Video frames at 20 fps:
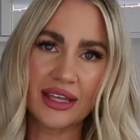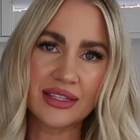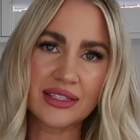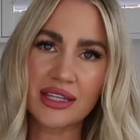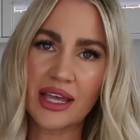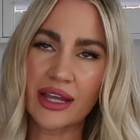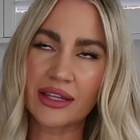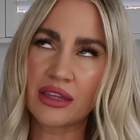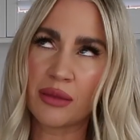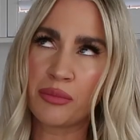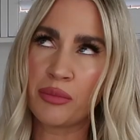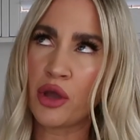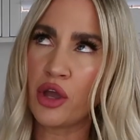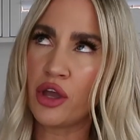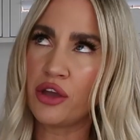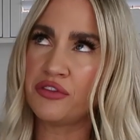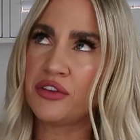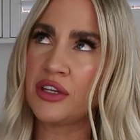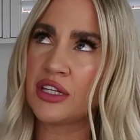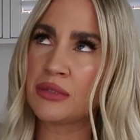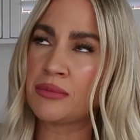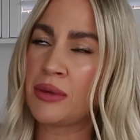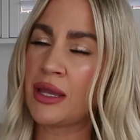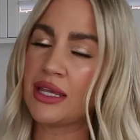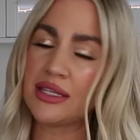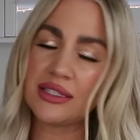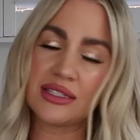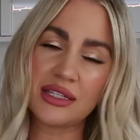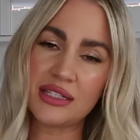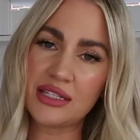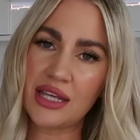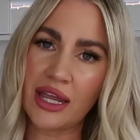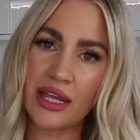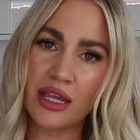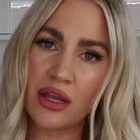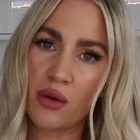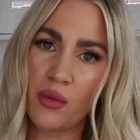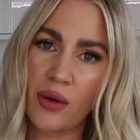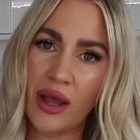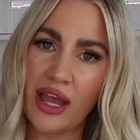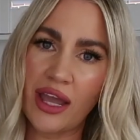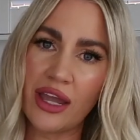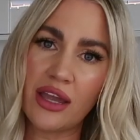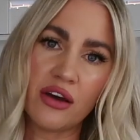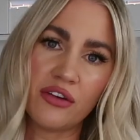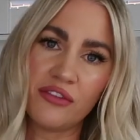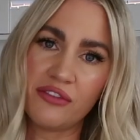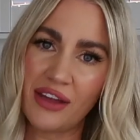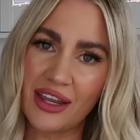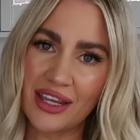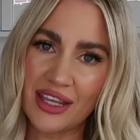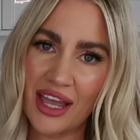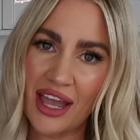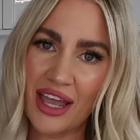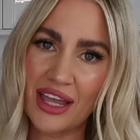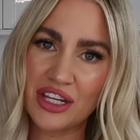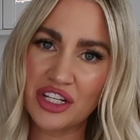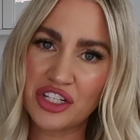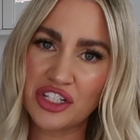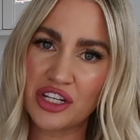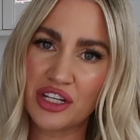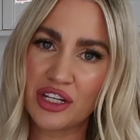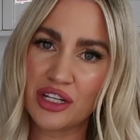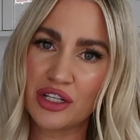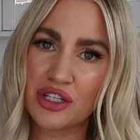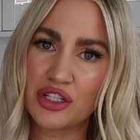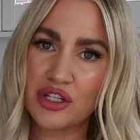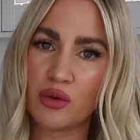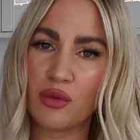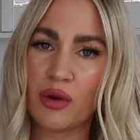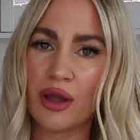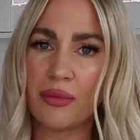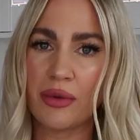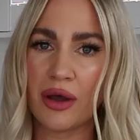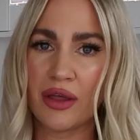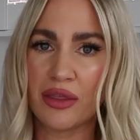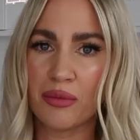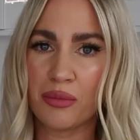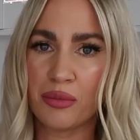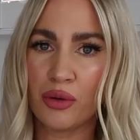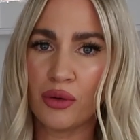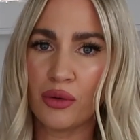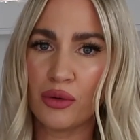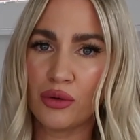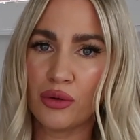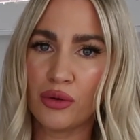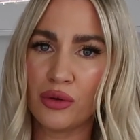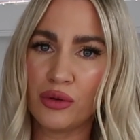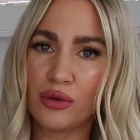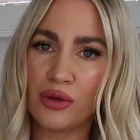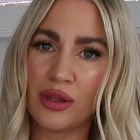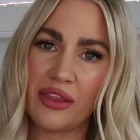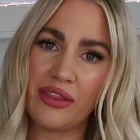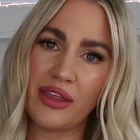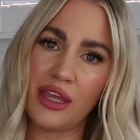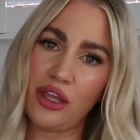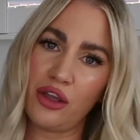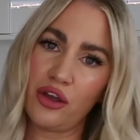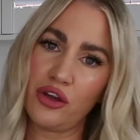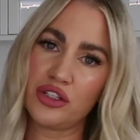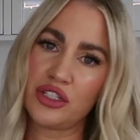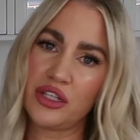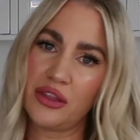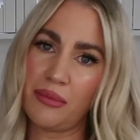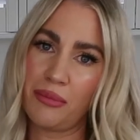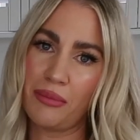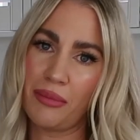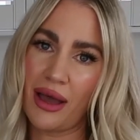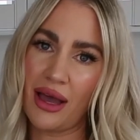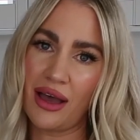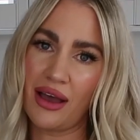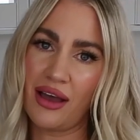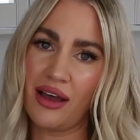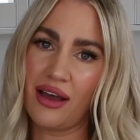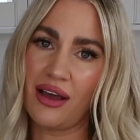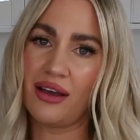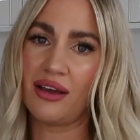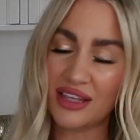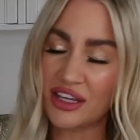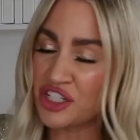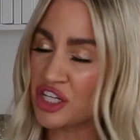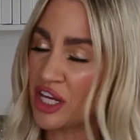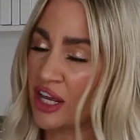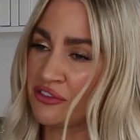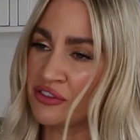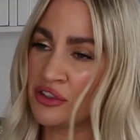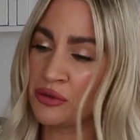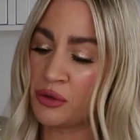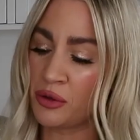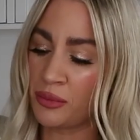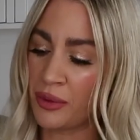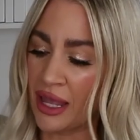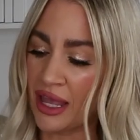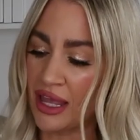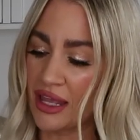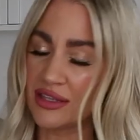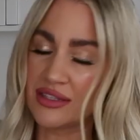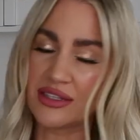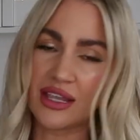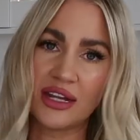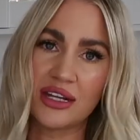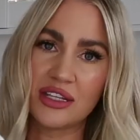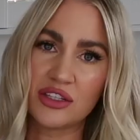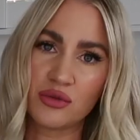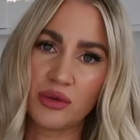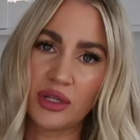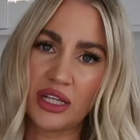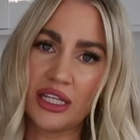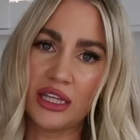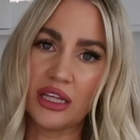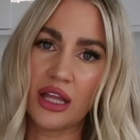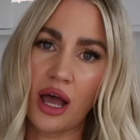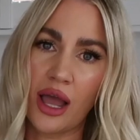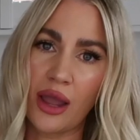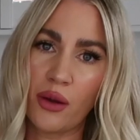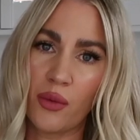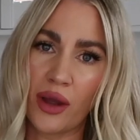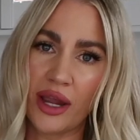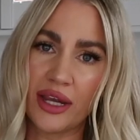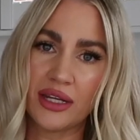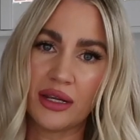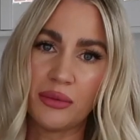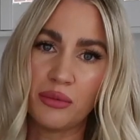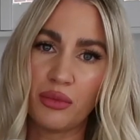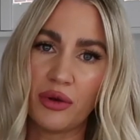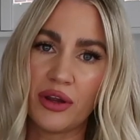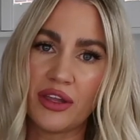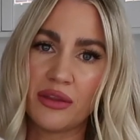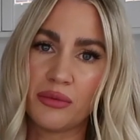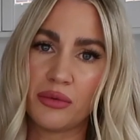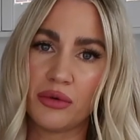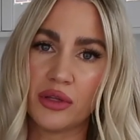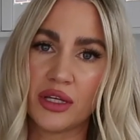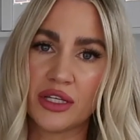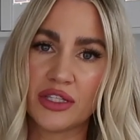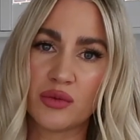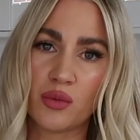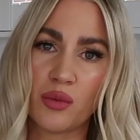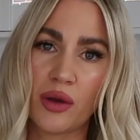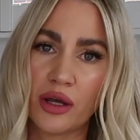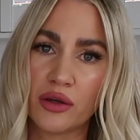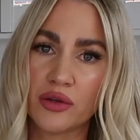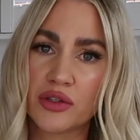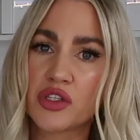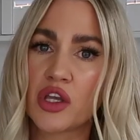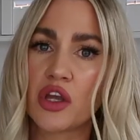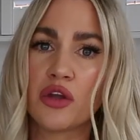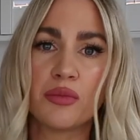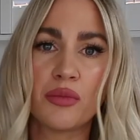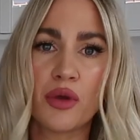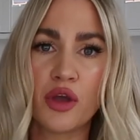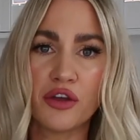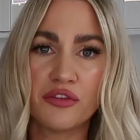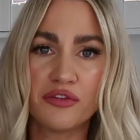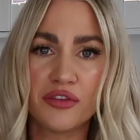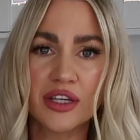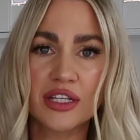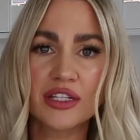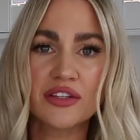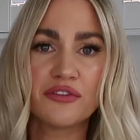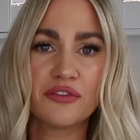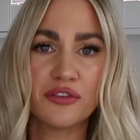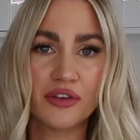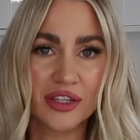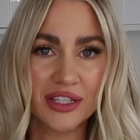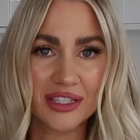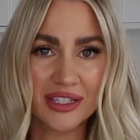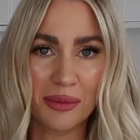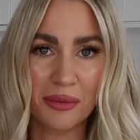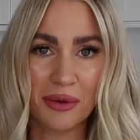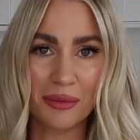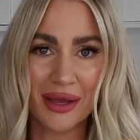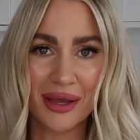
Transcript: It's like the perfect piece to take away on vacation, to wear by the pool and then go to the bar. Such a comfortable piece, and it's really lightweight and breathable as well, so perfect for the summer